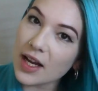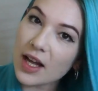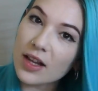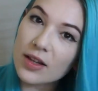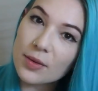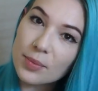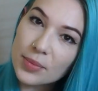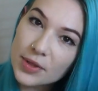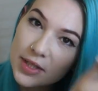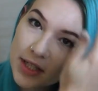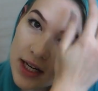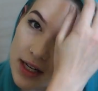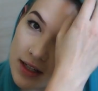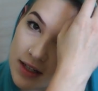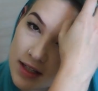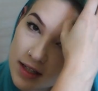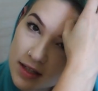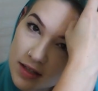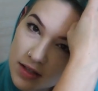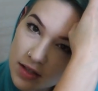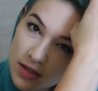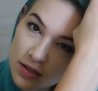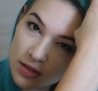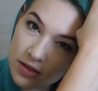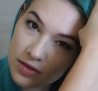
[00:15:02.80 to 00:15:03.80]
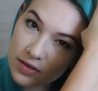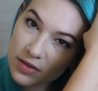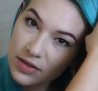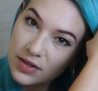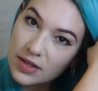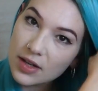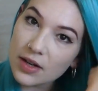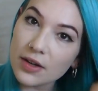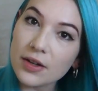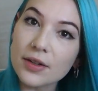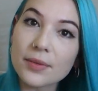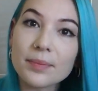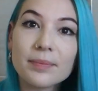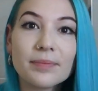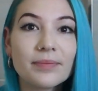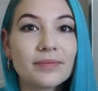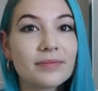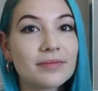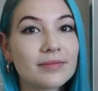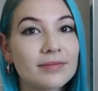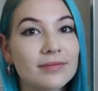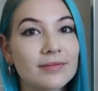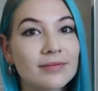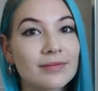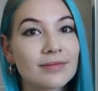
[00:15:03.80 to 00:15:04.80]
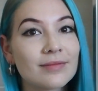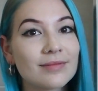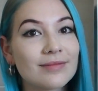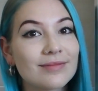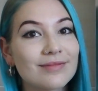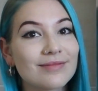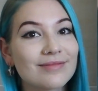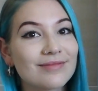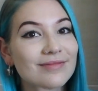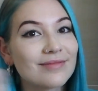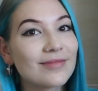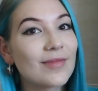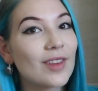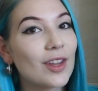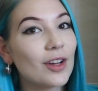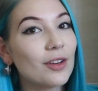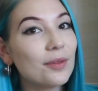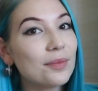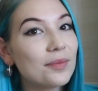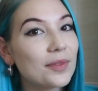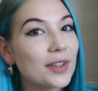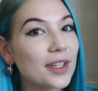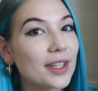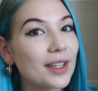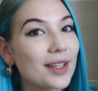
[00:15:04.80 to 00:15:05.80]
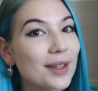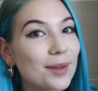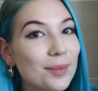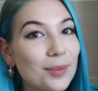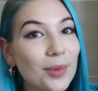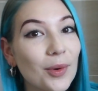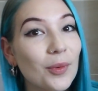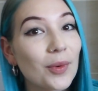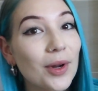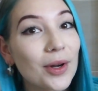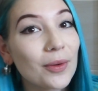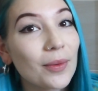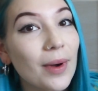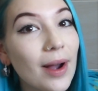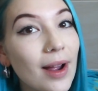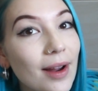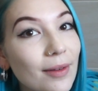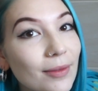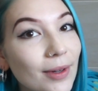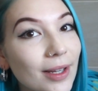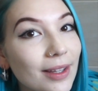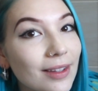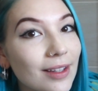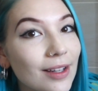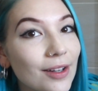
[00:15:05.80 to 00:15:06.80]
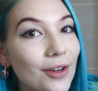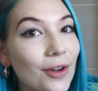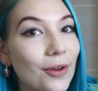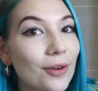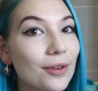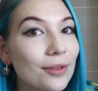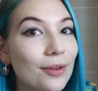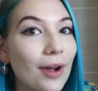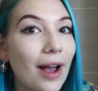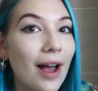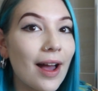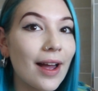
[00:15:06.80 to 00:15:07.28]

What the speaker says: a color protectant too, so hopefully, but what do I really know?